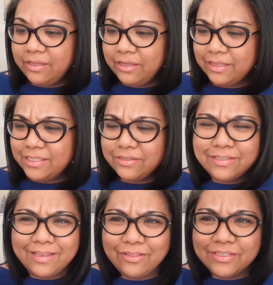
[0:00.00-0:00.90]
It
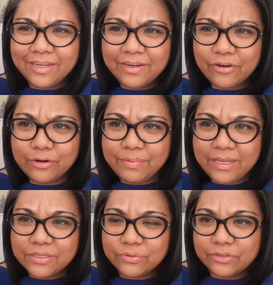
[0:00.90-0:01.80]
looks like an art
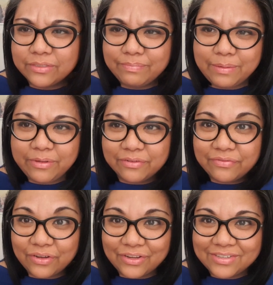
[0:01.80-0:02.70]
piece or maybe a
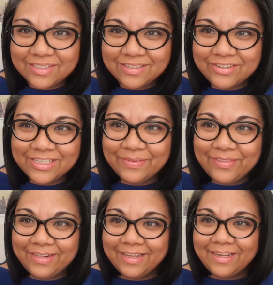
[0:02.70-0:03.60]
vase or something